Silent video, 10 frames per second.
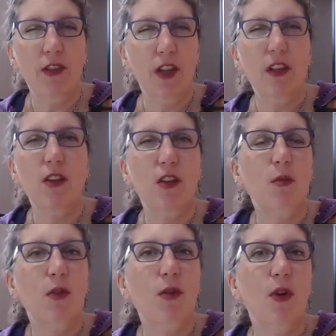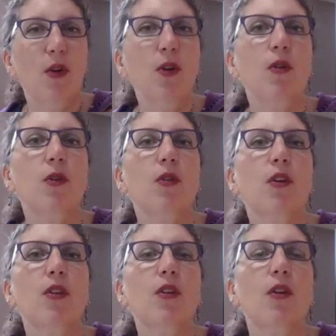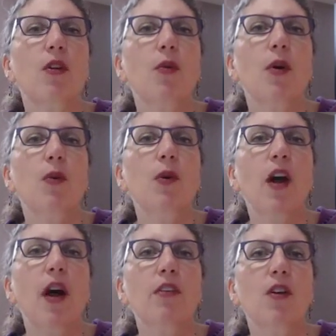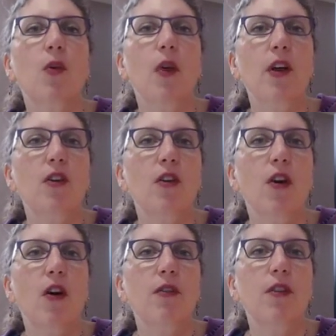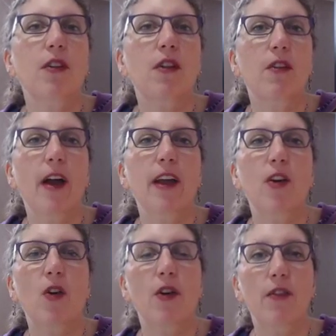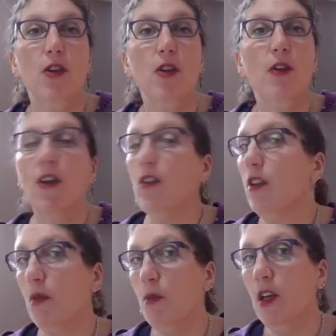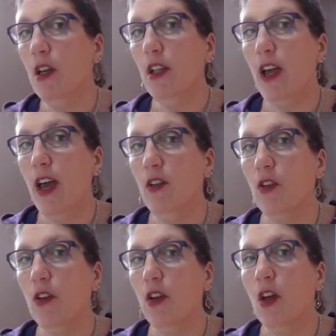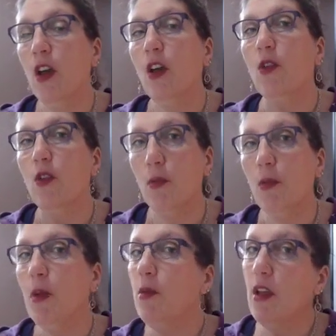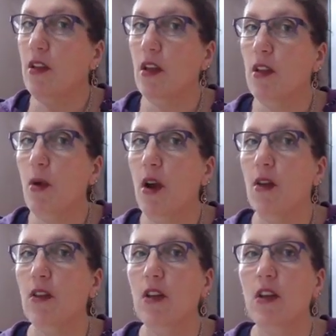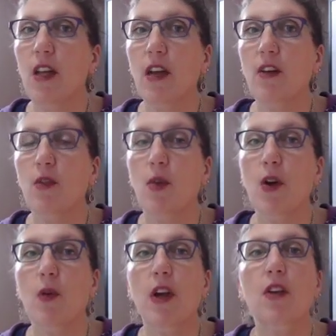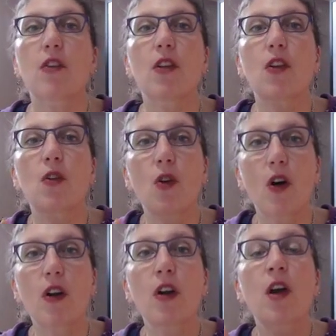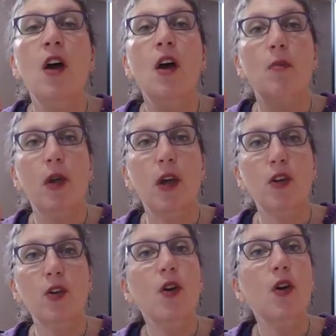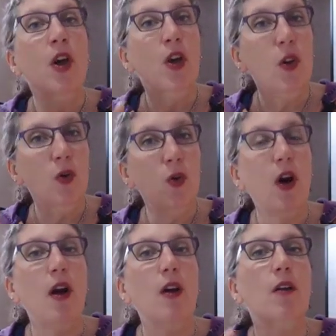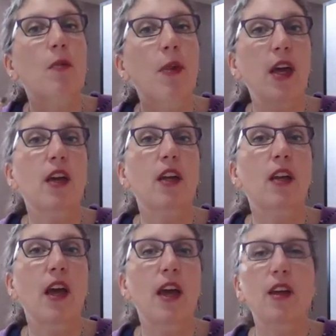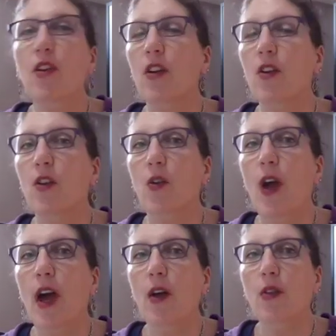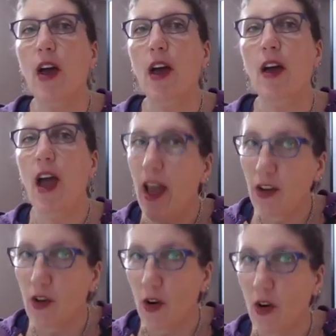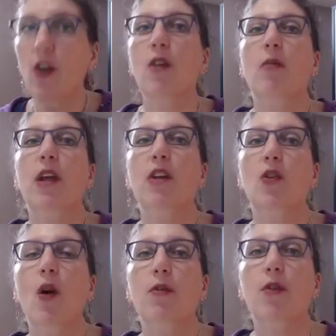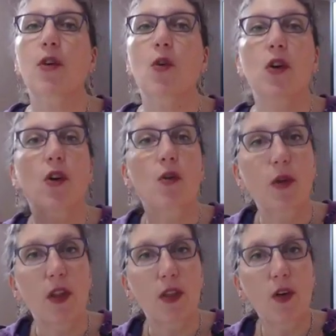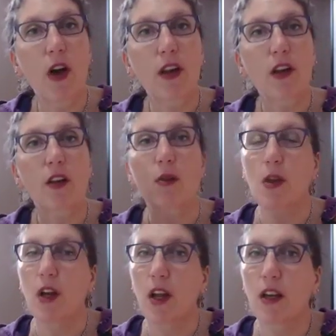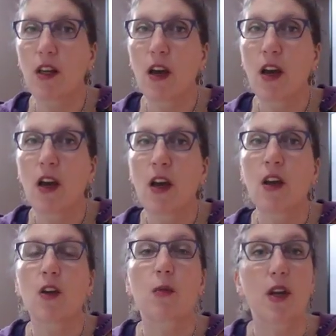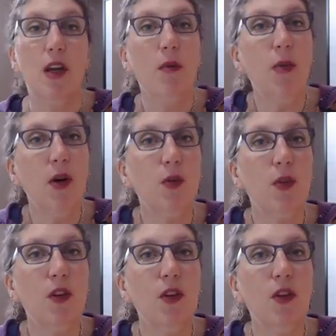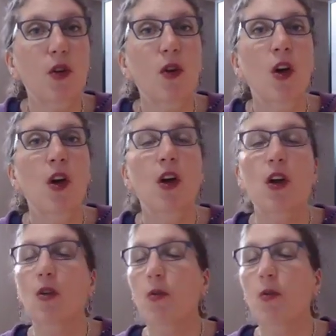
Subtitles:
I've said this to you before too, that when we ask a question of the divine or of the universe, it's immediately answered. So sometimes that's the other part of the detective work, right? Is that you've got to make sure you are paying attention to how that answer might show up for you. It could be a thought, it could be an idea, it could be an impulse within you.